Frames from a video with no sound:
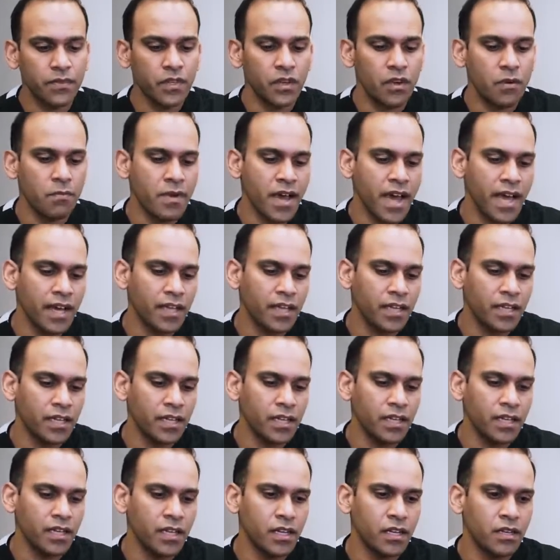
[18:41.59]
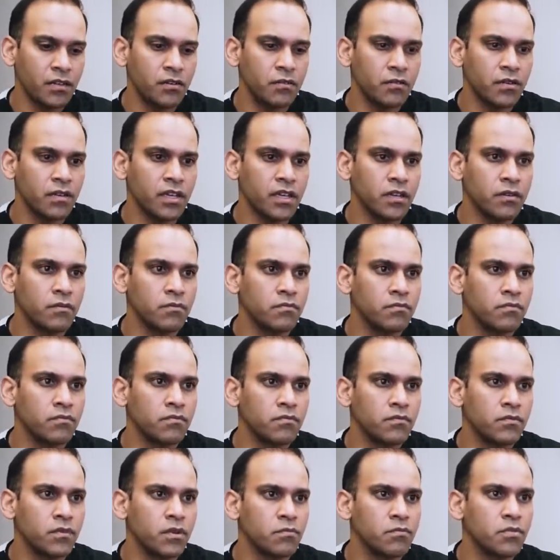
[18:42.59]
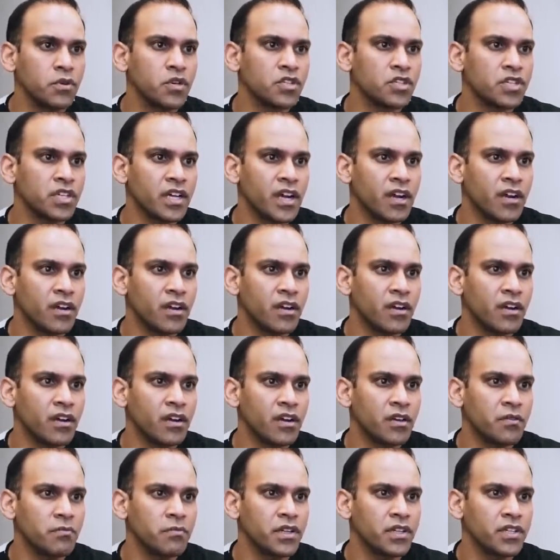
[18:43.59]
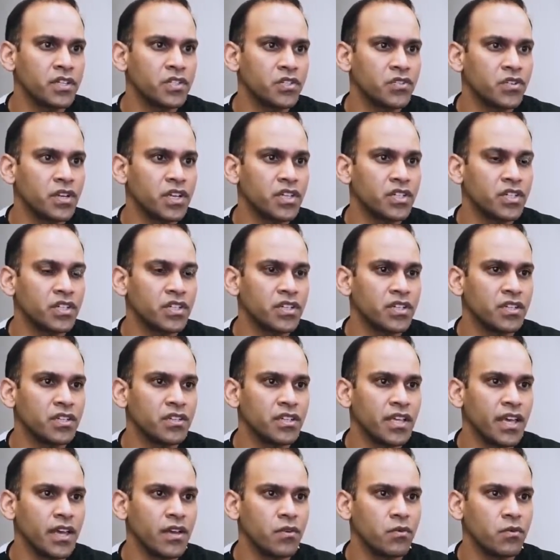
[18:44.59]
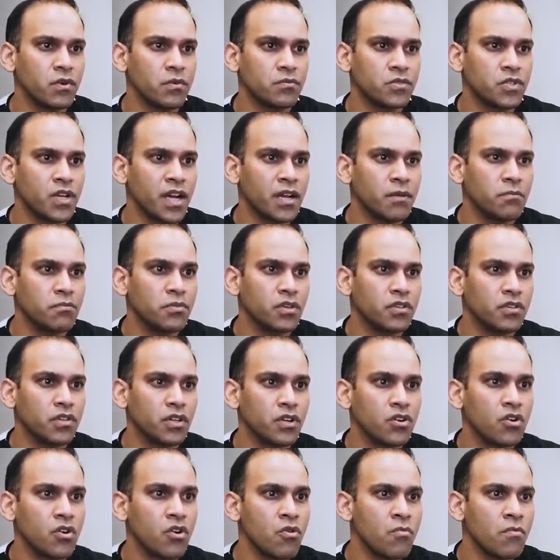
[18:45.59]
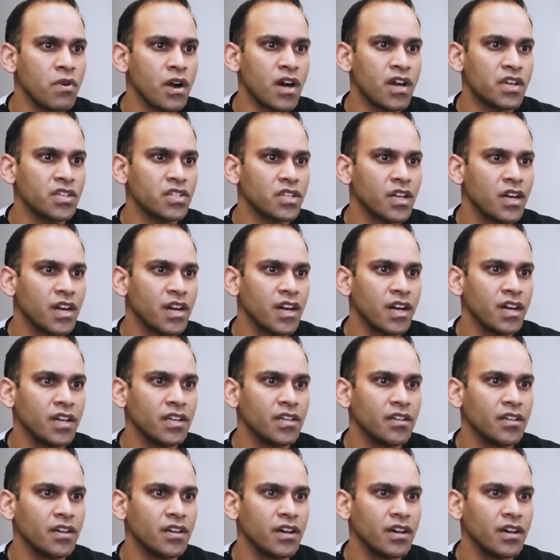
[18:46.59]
You know, back in the Bush era administration, they were trying to put the kibosh on